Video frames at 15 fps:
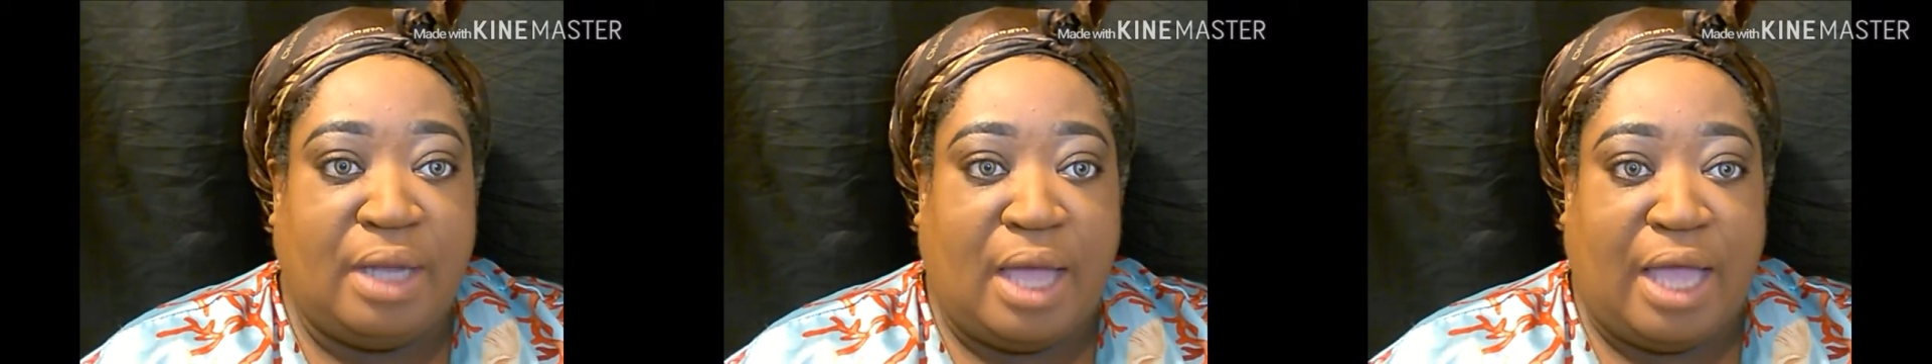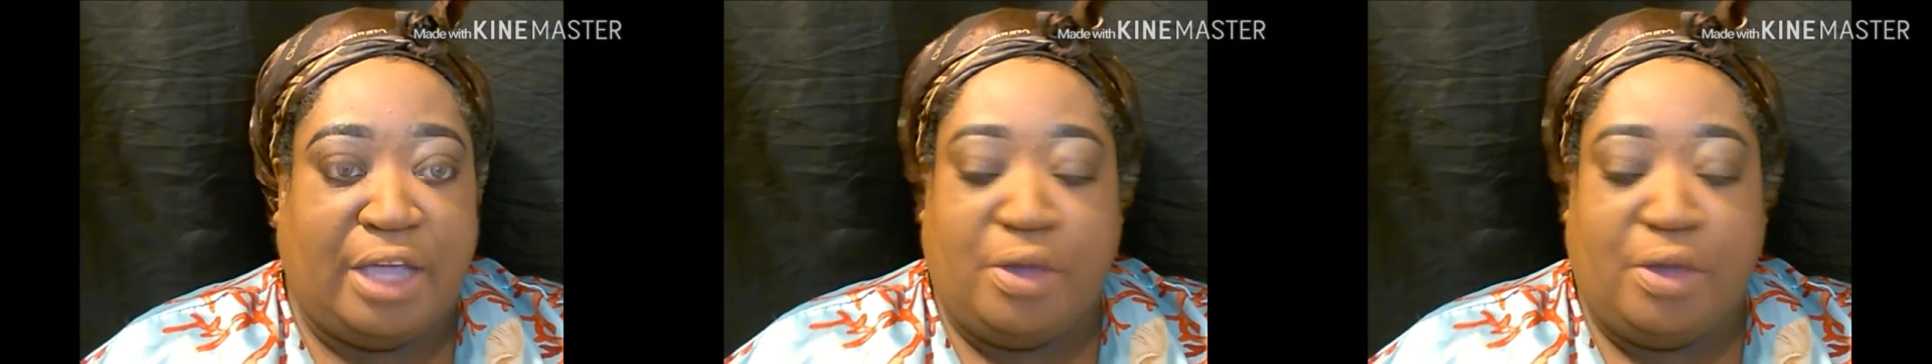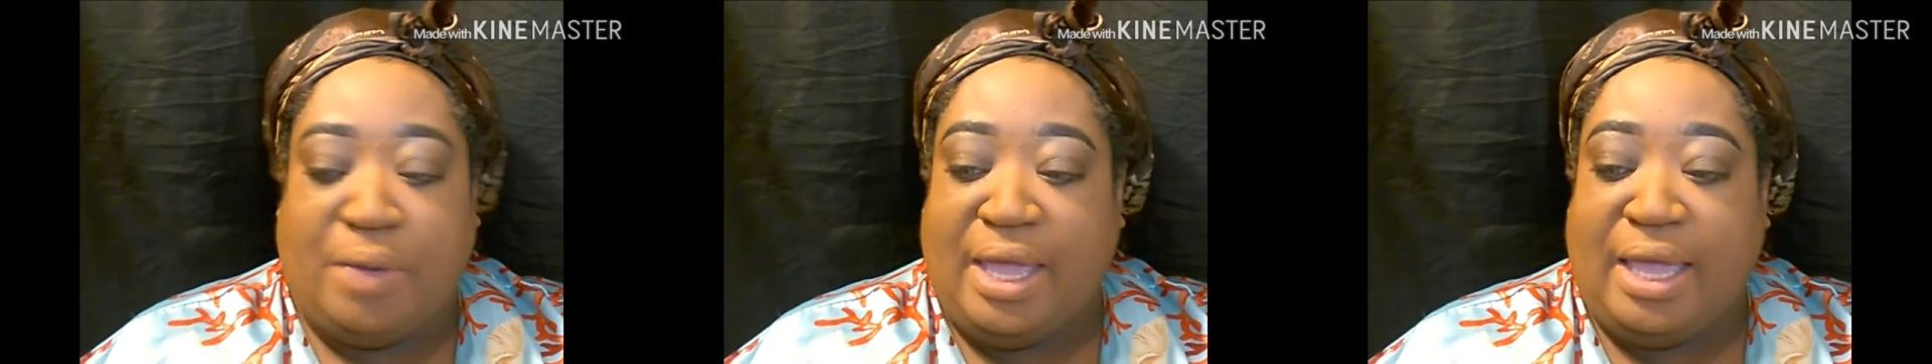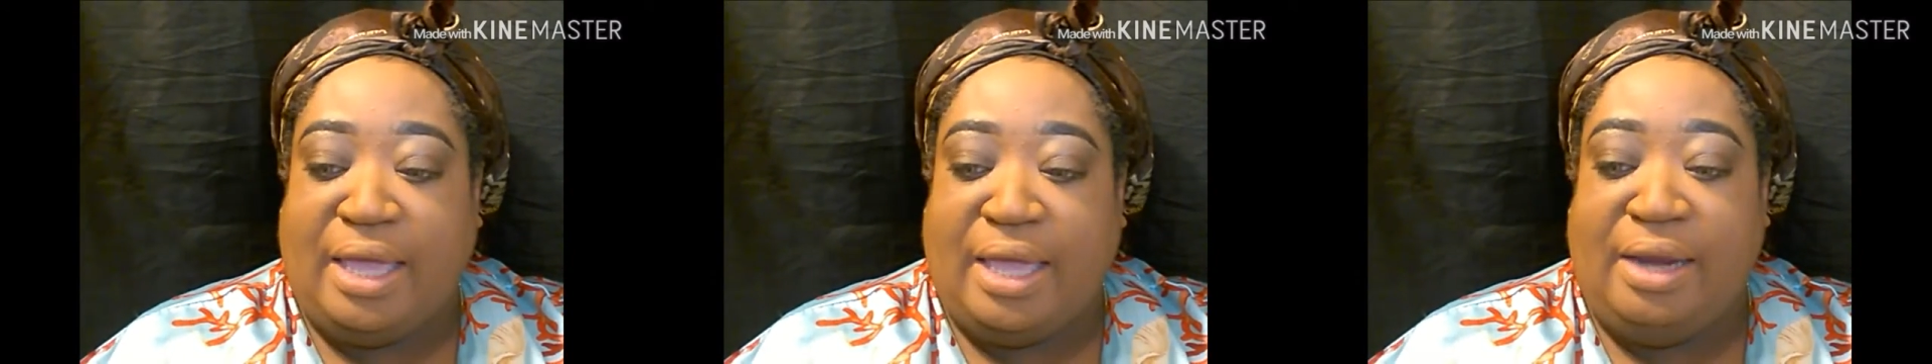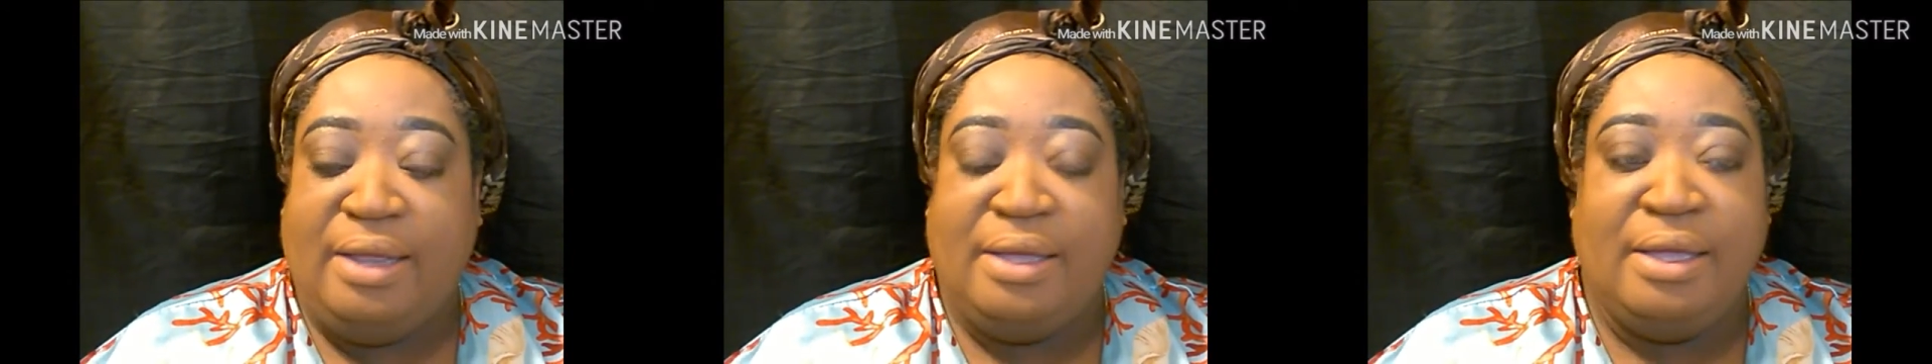I go
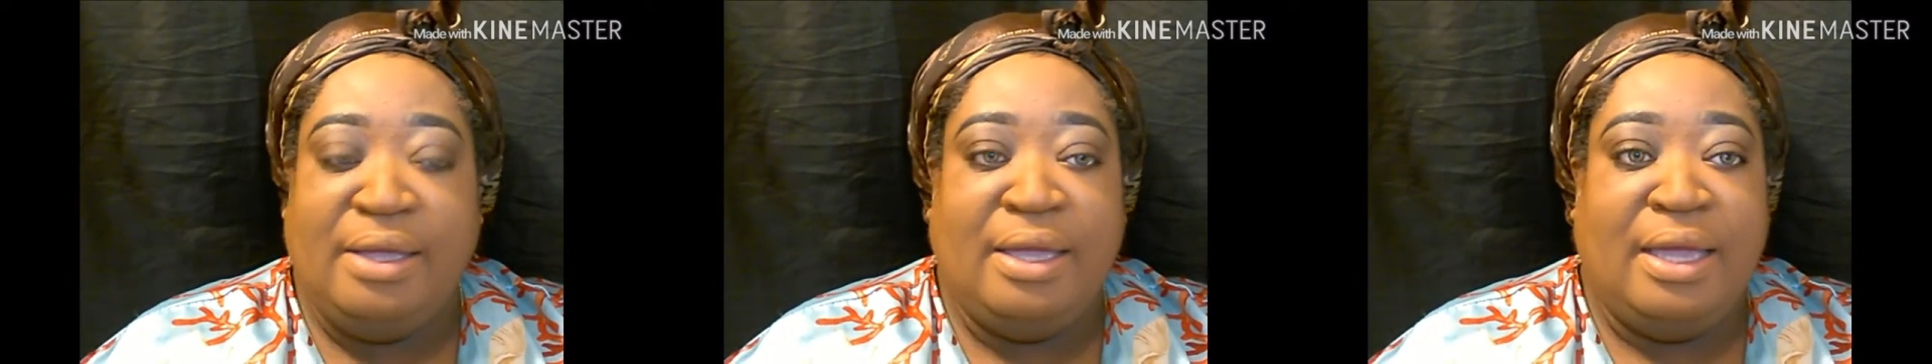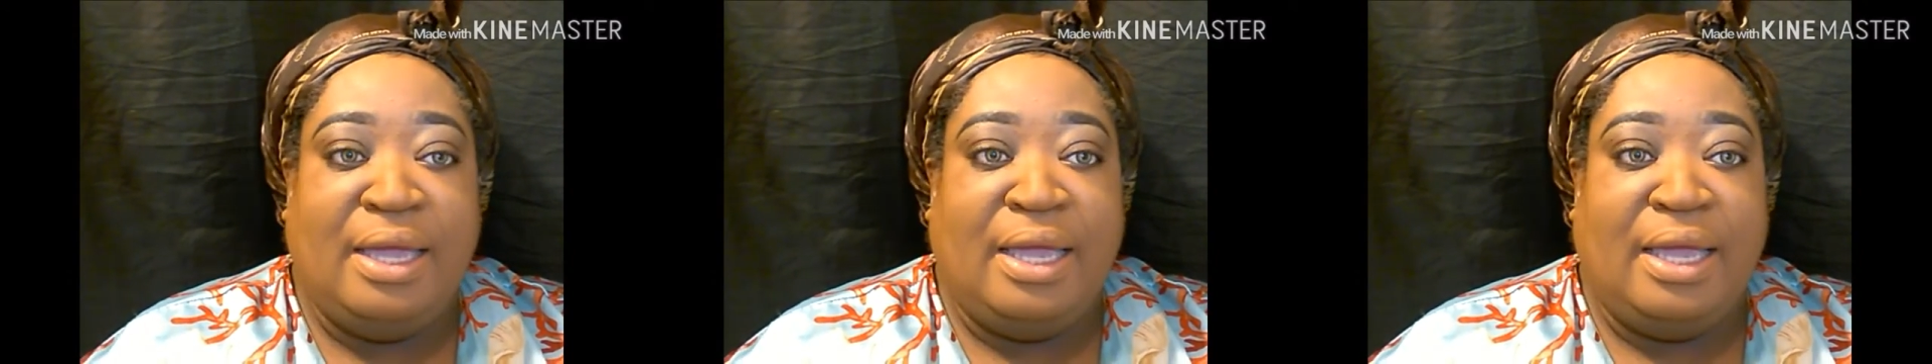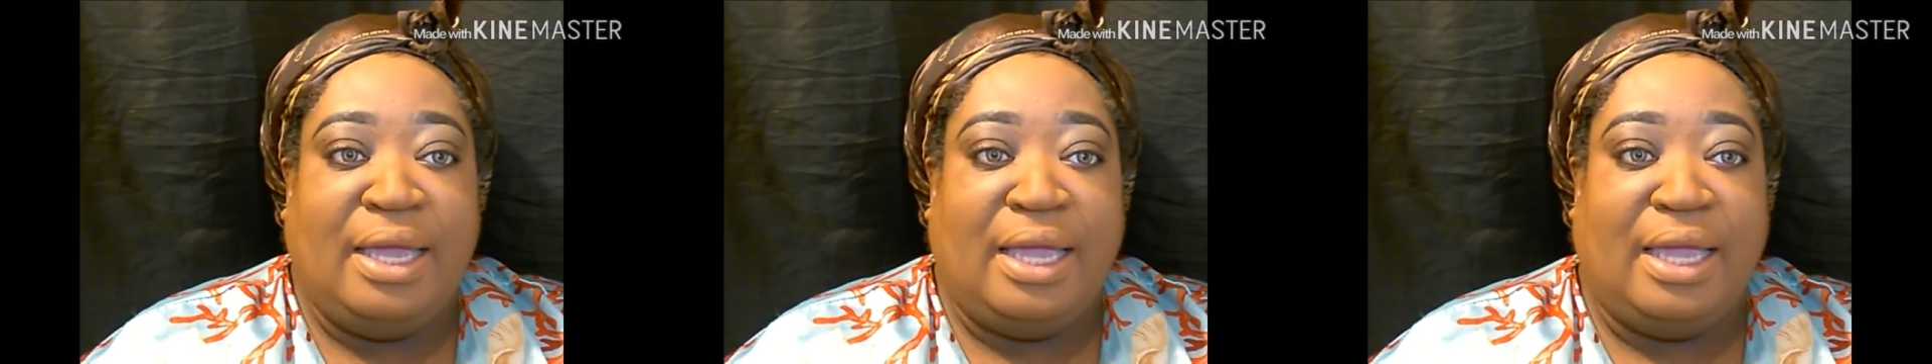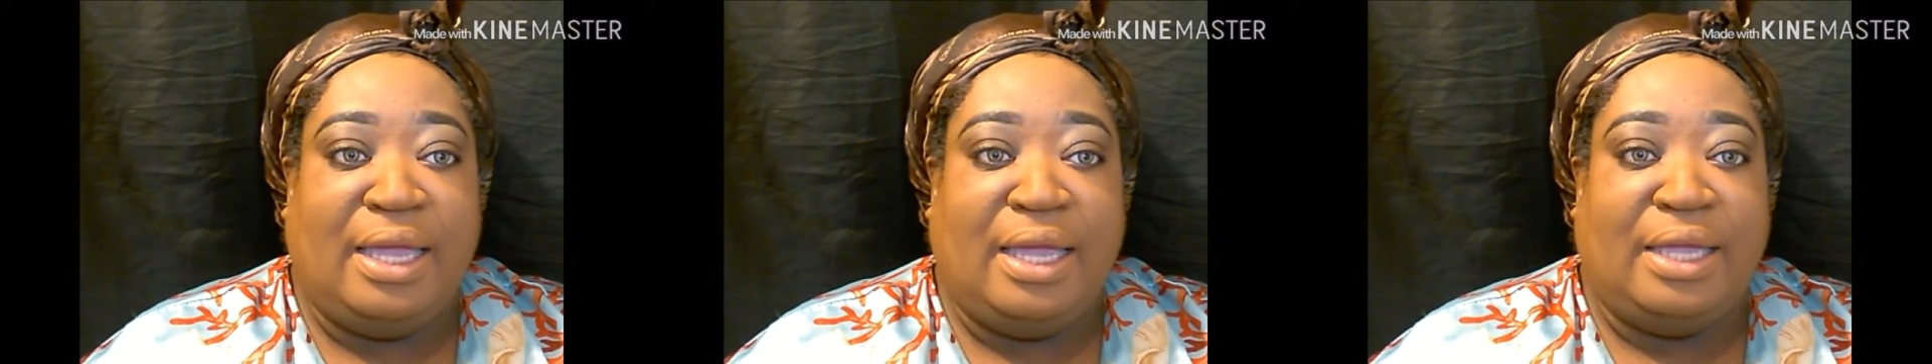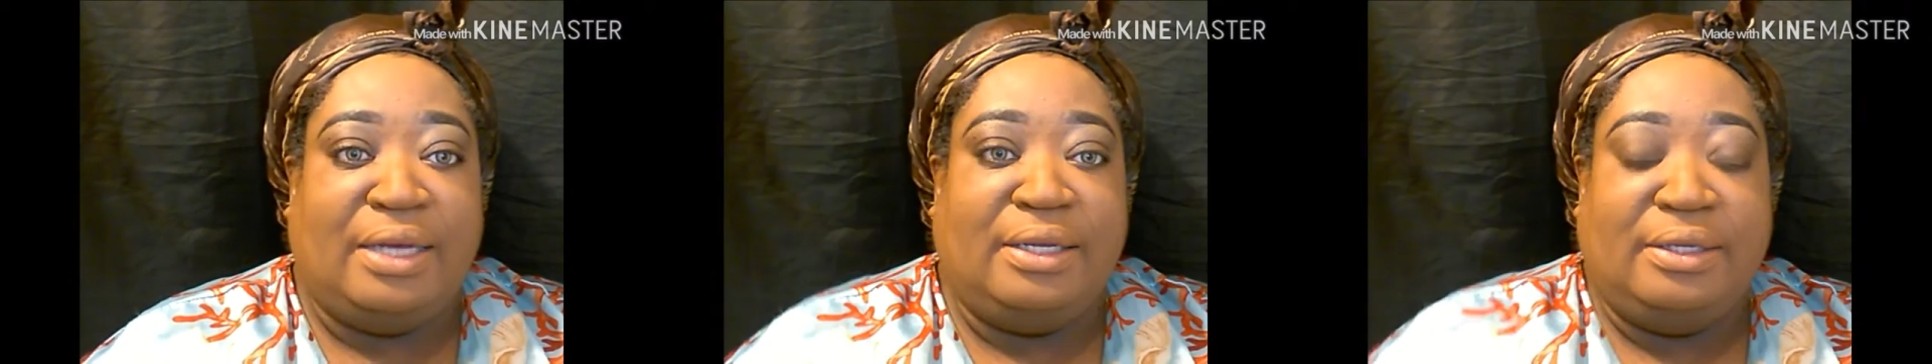ahead
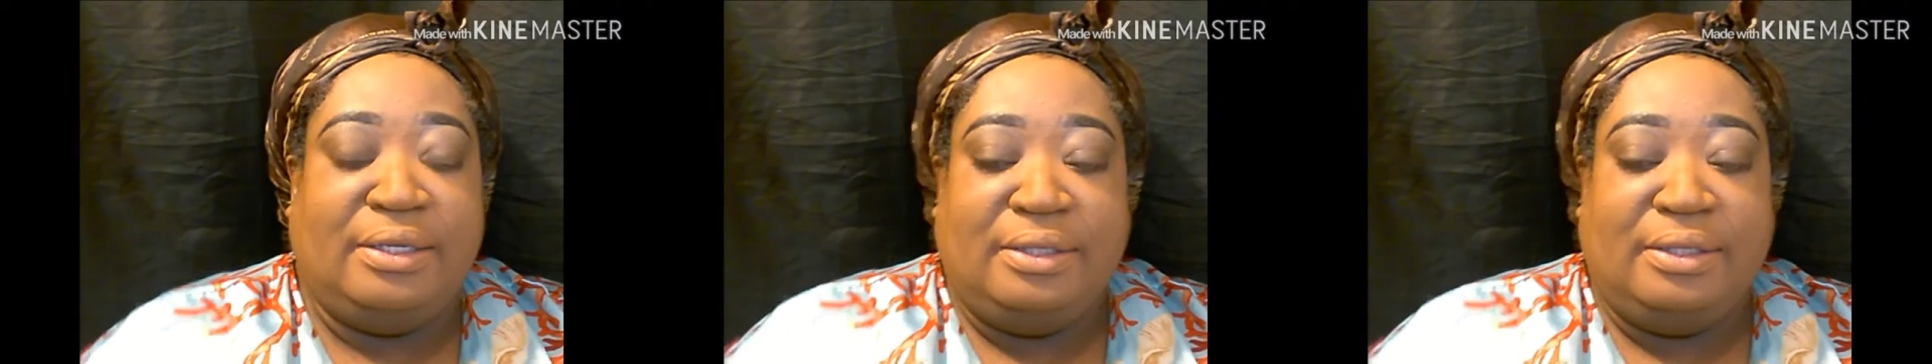and